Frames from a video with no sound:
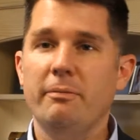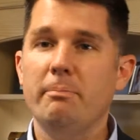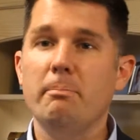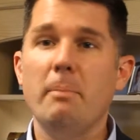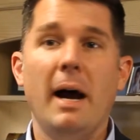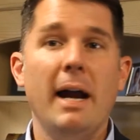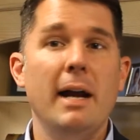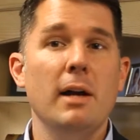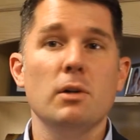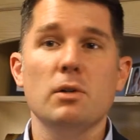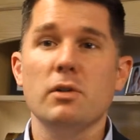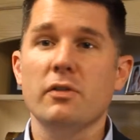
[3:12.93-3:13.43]

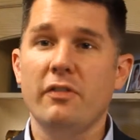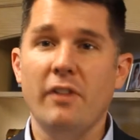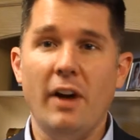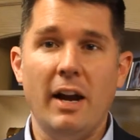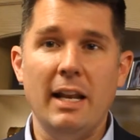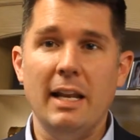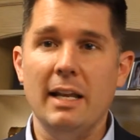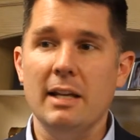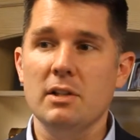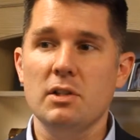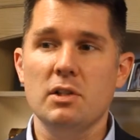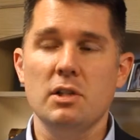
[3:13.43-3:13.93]
buyer's
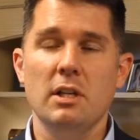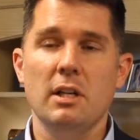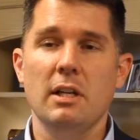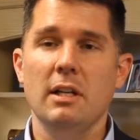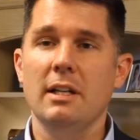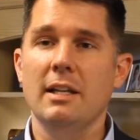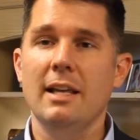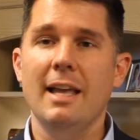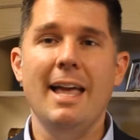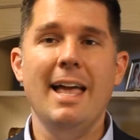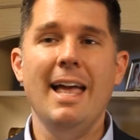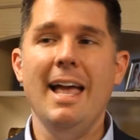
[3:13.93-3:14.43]

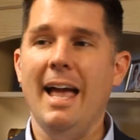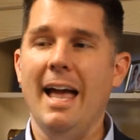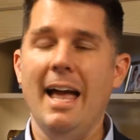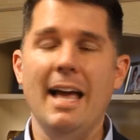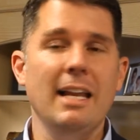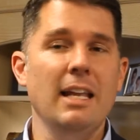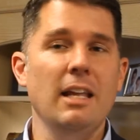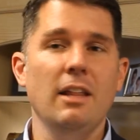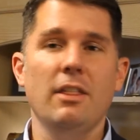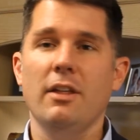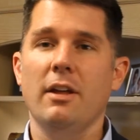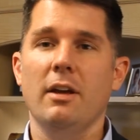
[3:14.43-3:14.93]
financing,
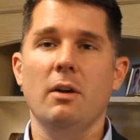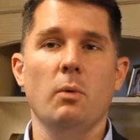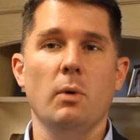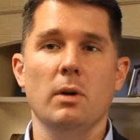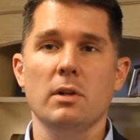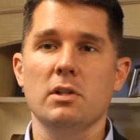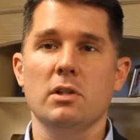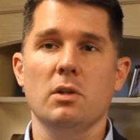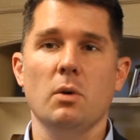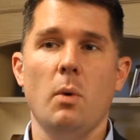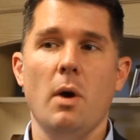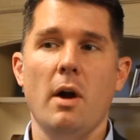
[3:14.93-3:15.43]
anything
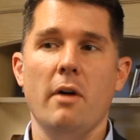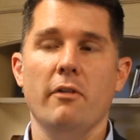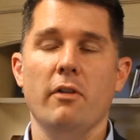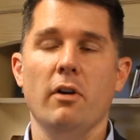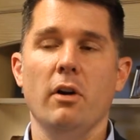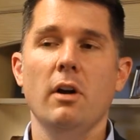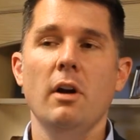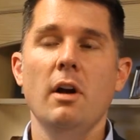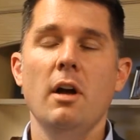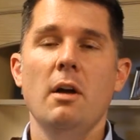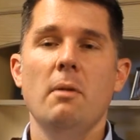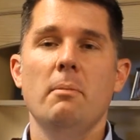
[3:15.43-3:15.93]

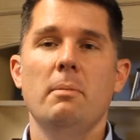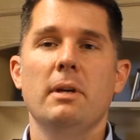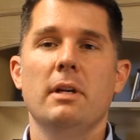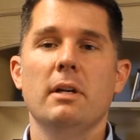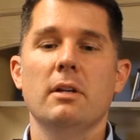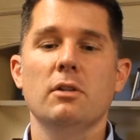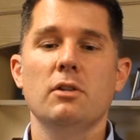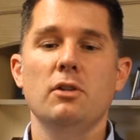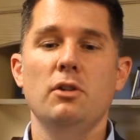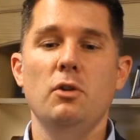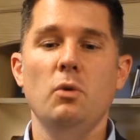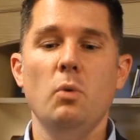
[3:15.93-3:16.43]
whatsoever,
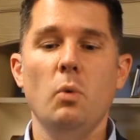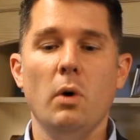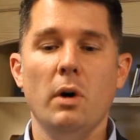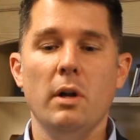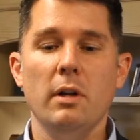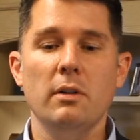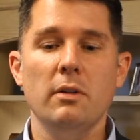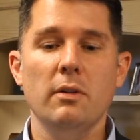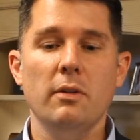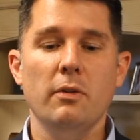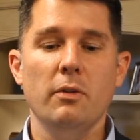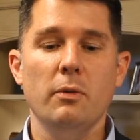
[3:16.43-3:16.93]
because
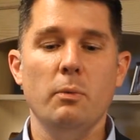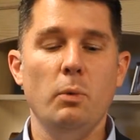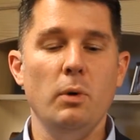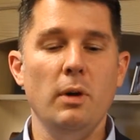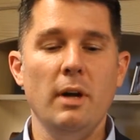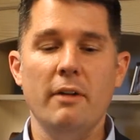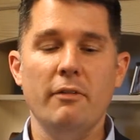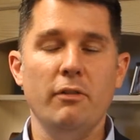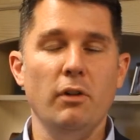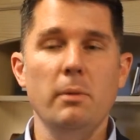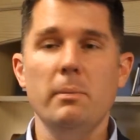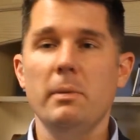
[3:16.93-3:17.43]

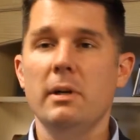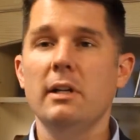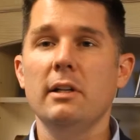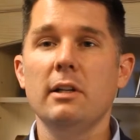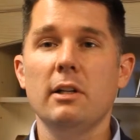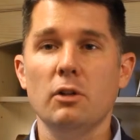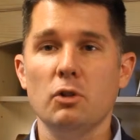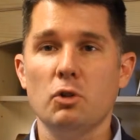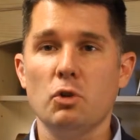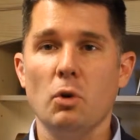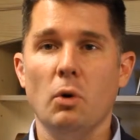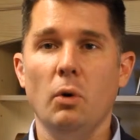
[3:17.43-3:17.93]
we have
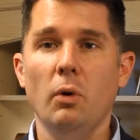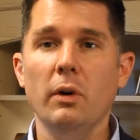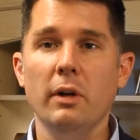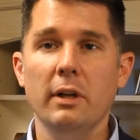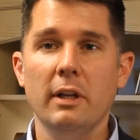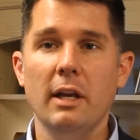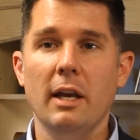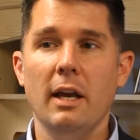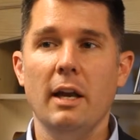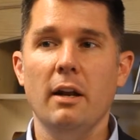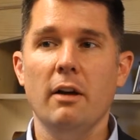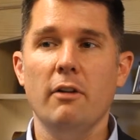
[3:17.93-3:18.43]
limited control
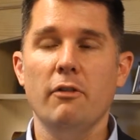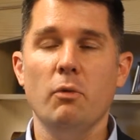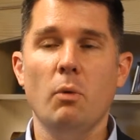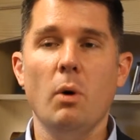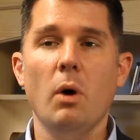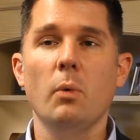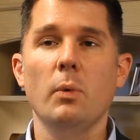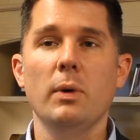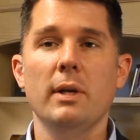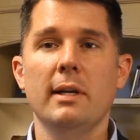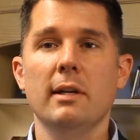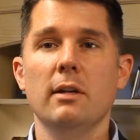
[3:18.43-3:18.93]
again of
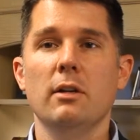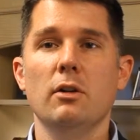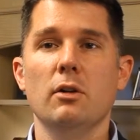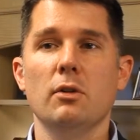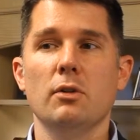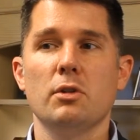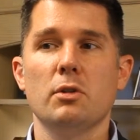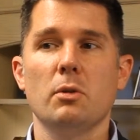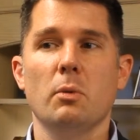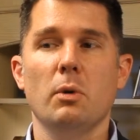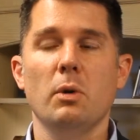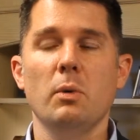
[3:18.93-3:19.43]
what we can
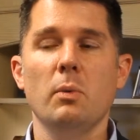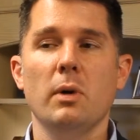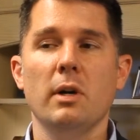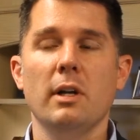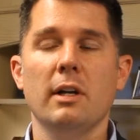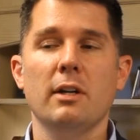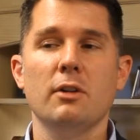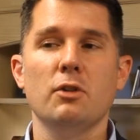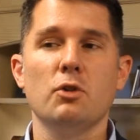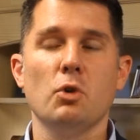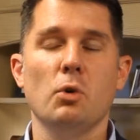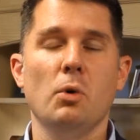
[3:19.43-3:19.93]
do. So we
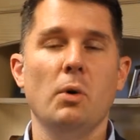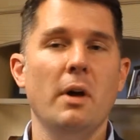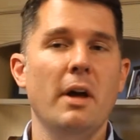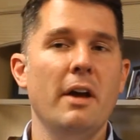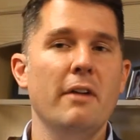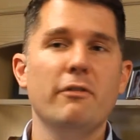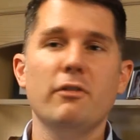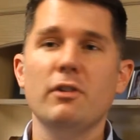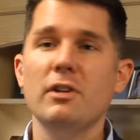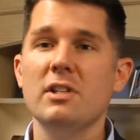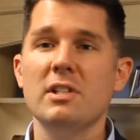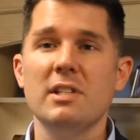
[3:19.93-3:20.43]
want to control
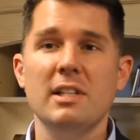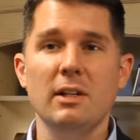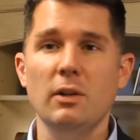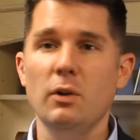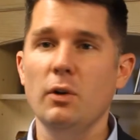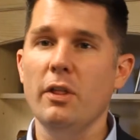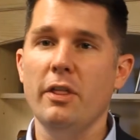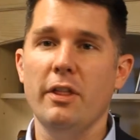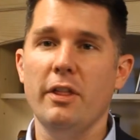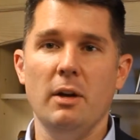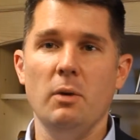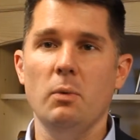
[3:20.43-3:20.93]
every
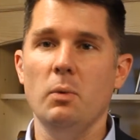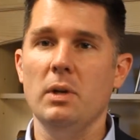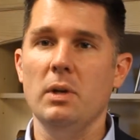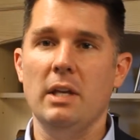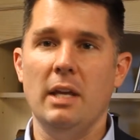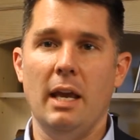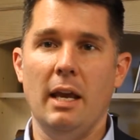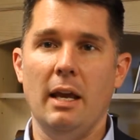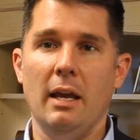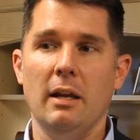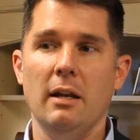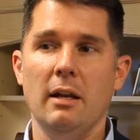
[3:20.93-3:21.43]
single thing we
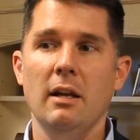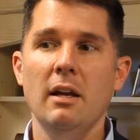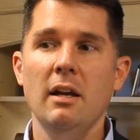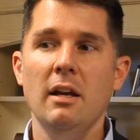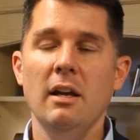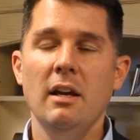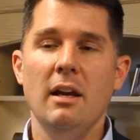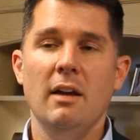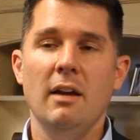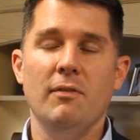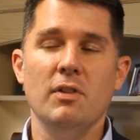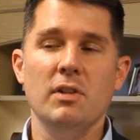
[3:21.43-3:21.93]
can.
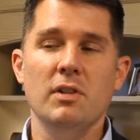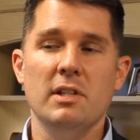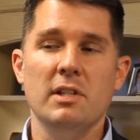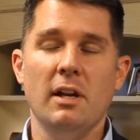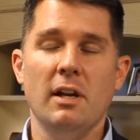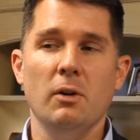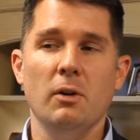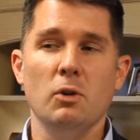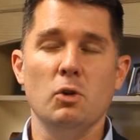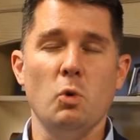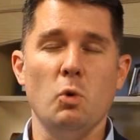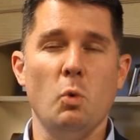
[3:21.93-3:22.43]
If the
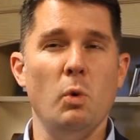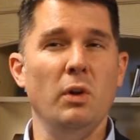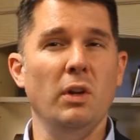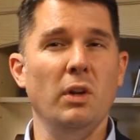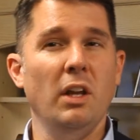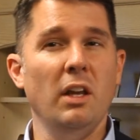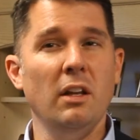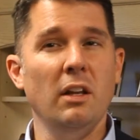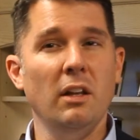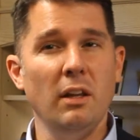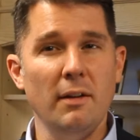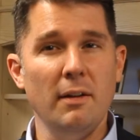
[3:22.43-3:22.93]
seller is
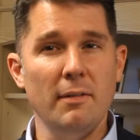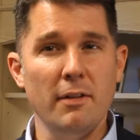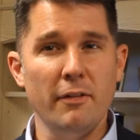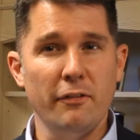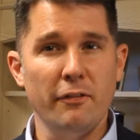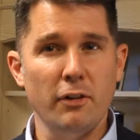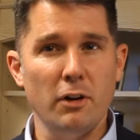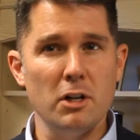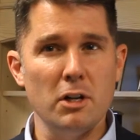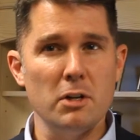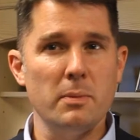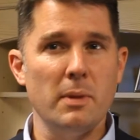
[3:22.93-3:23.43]
willing to leave the
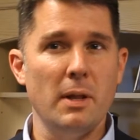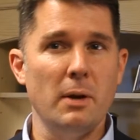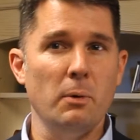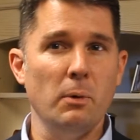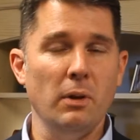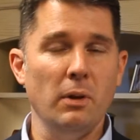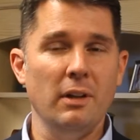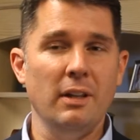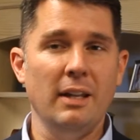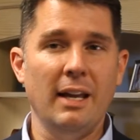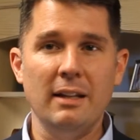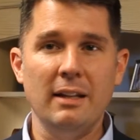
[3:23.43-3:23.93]
fridge, if they
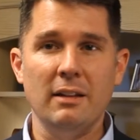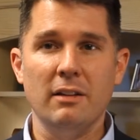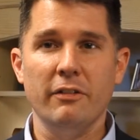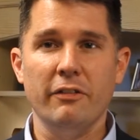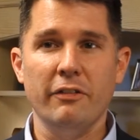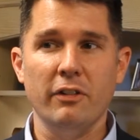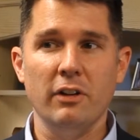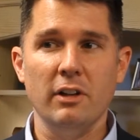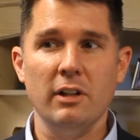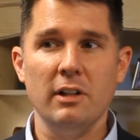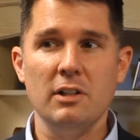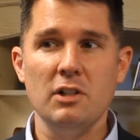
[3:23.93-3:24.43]
really like the
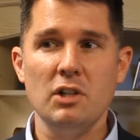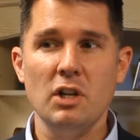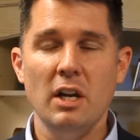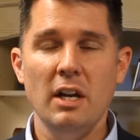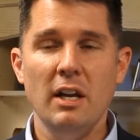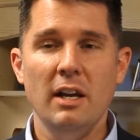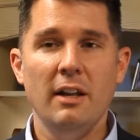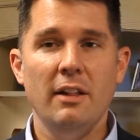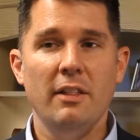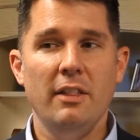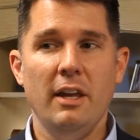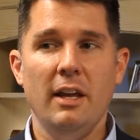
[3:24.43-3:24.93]
fridge,
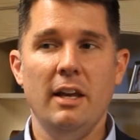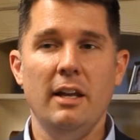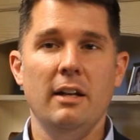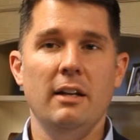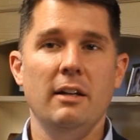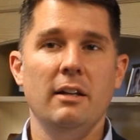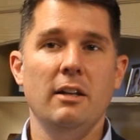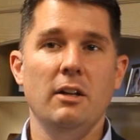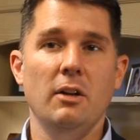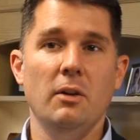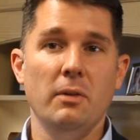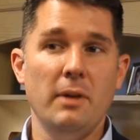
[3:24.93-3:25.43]

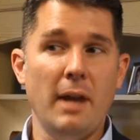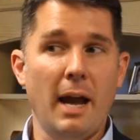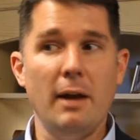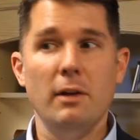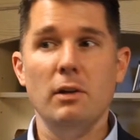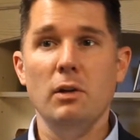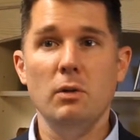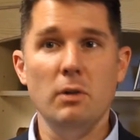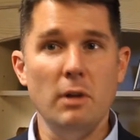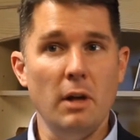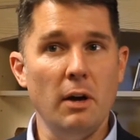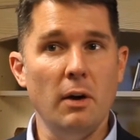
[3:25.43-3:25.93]
then now
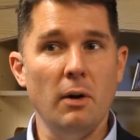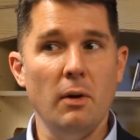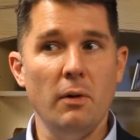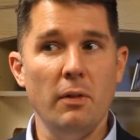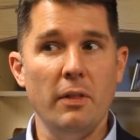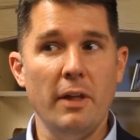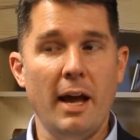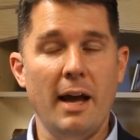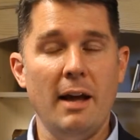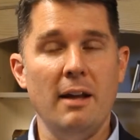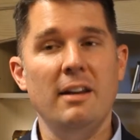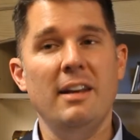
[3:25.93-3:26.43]
you know
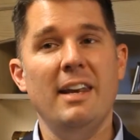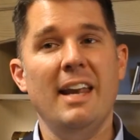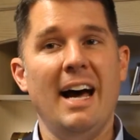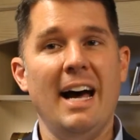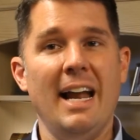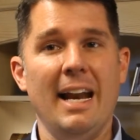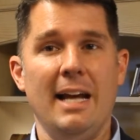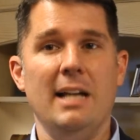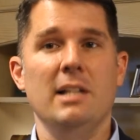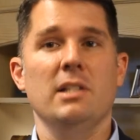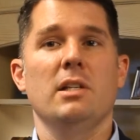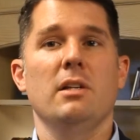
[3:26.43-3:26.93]
that
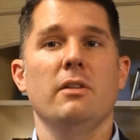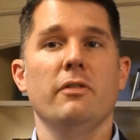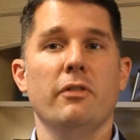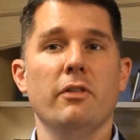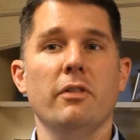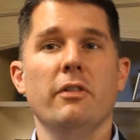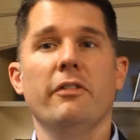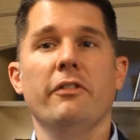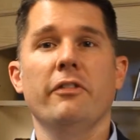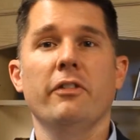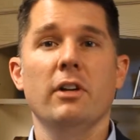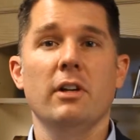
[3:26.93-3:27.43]
not asking
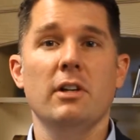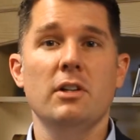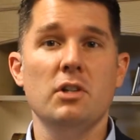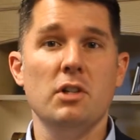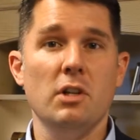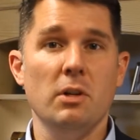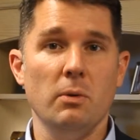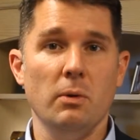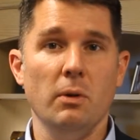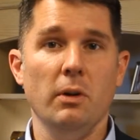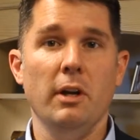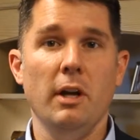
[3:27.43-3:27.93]
for the fridge
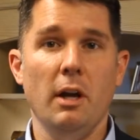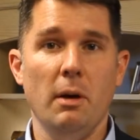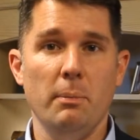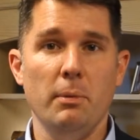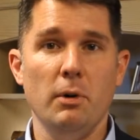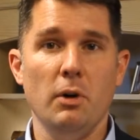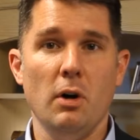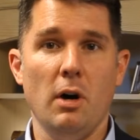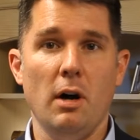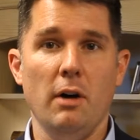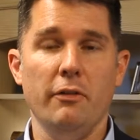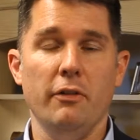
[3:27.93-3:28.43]
can really help
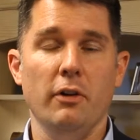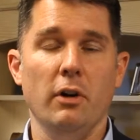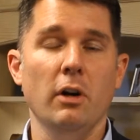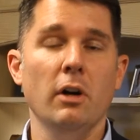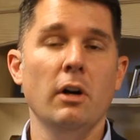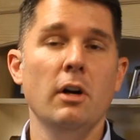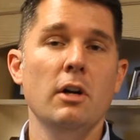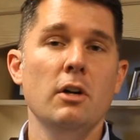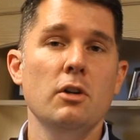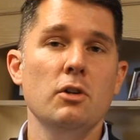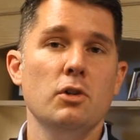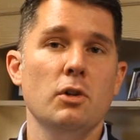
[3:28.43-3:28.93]
your offer.
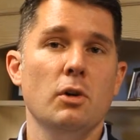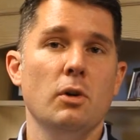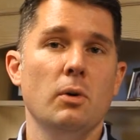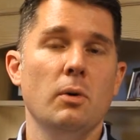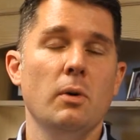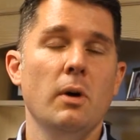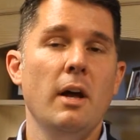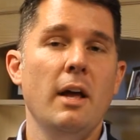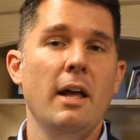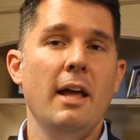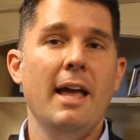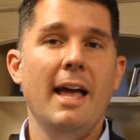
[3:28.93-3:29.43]

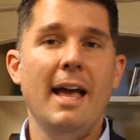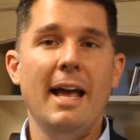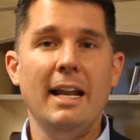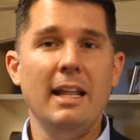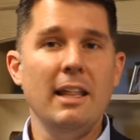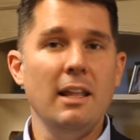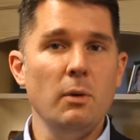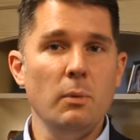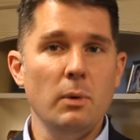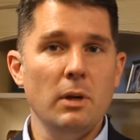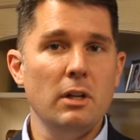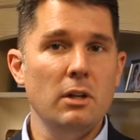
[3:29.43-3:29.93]
So
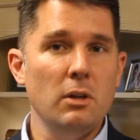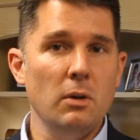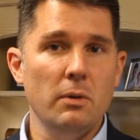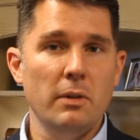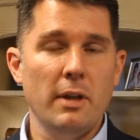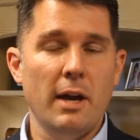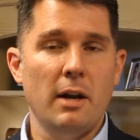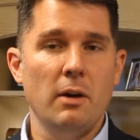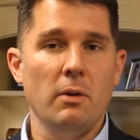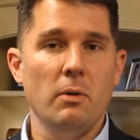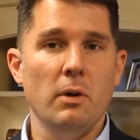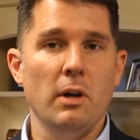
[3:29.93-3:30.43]
anything we can do
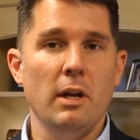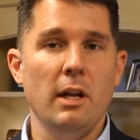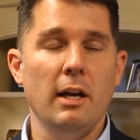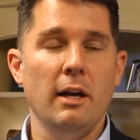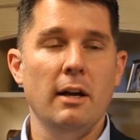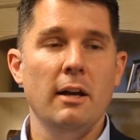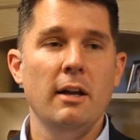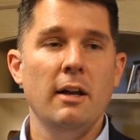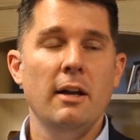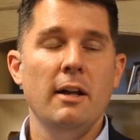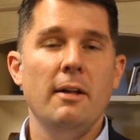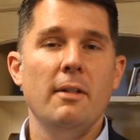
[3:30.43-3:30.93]
in that
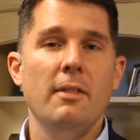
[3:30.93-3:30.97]
arena.